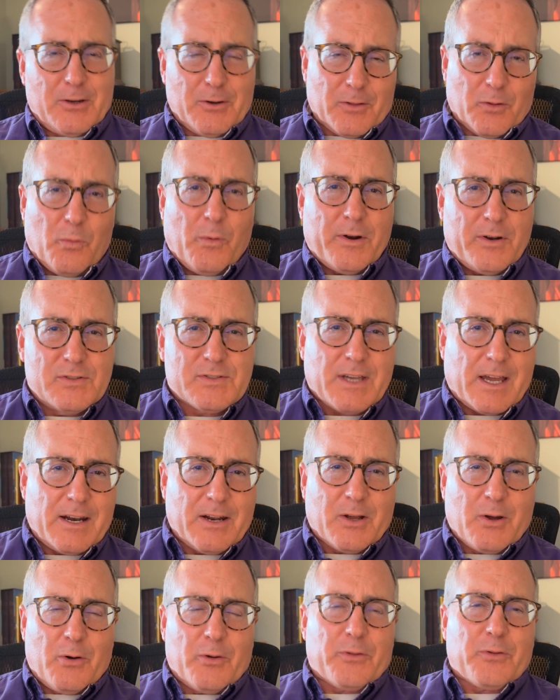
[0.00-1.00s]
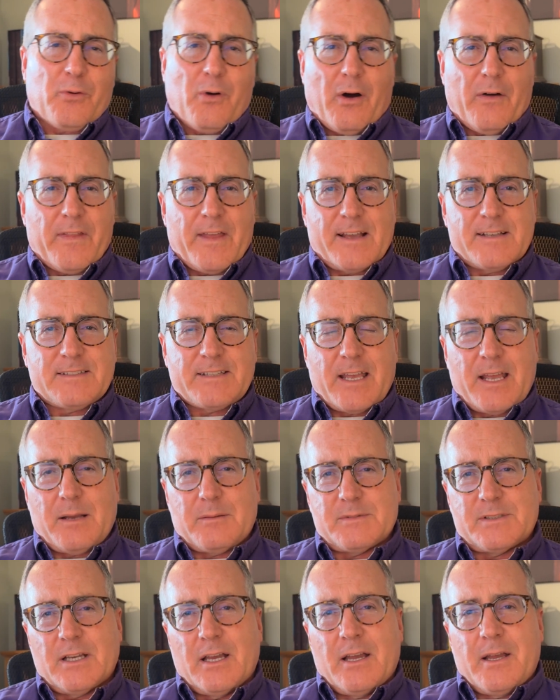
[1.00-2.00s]
the one who's got to go through all the
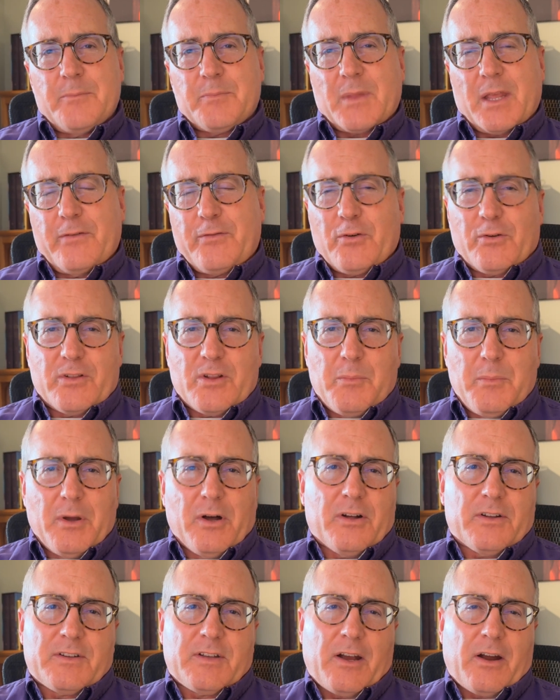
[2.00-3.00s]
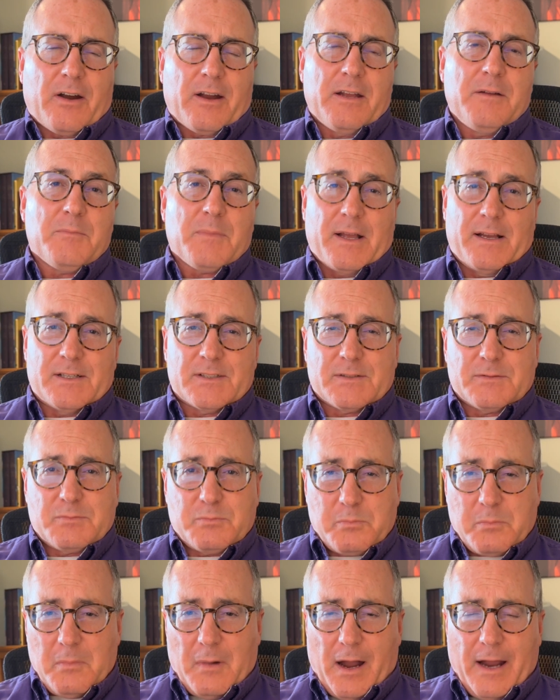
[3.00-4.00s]
exams. If you're in the military, as
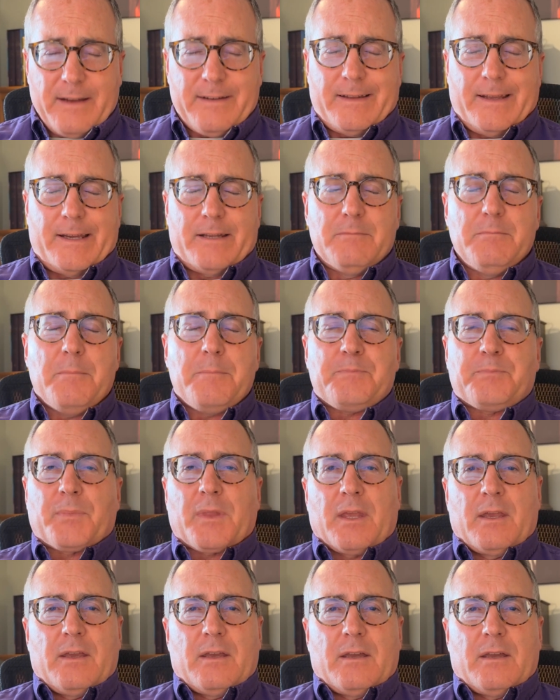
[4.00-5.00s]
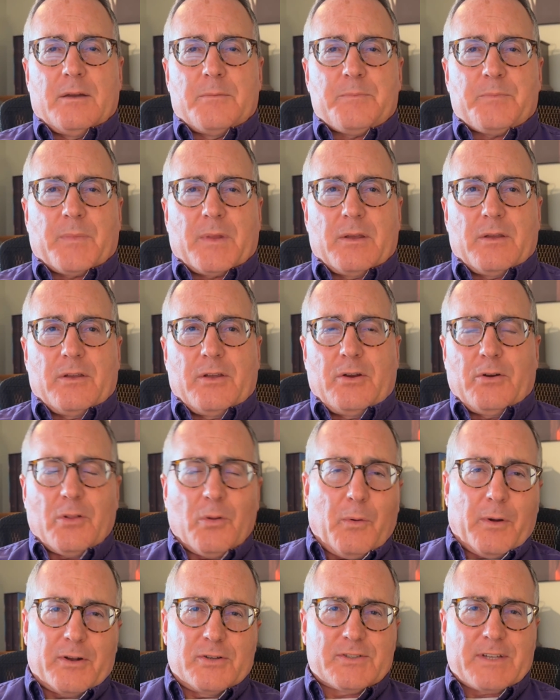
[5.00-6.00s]
I did, you're the
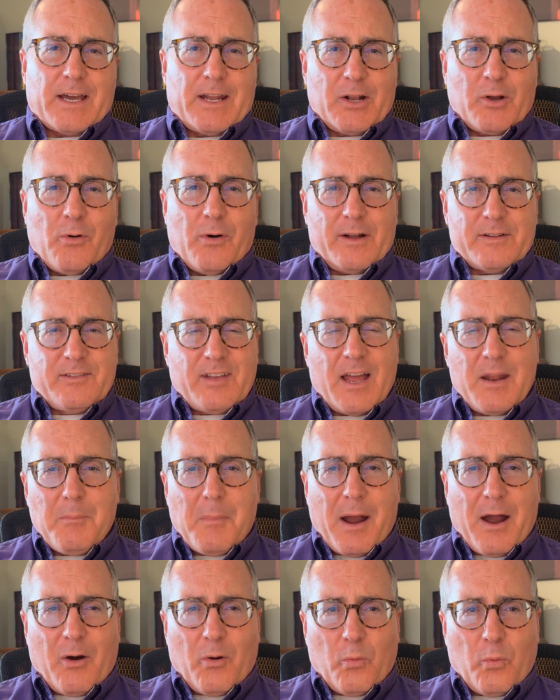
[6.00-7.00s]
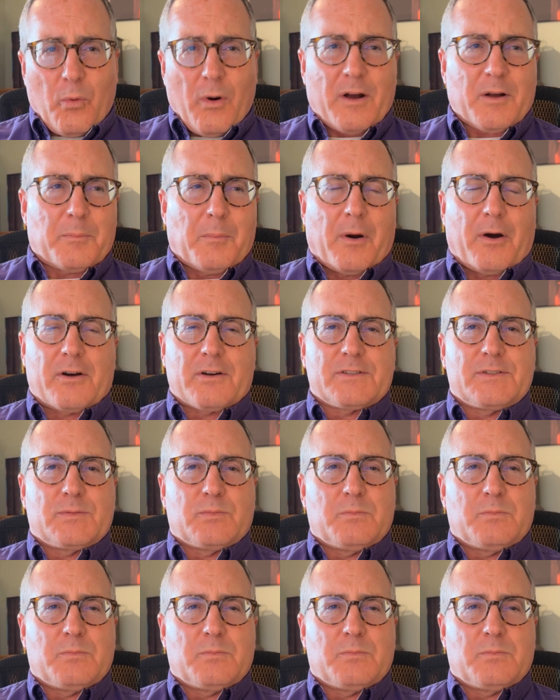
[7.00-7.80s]
one who's got to go on 10-mile ruck marches,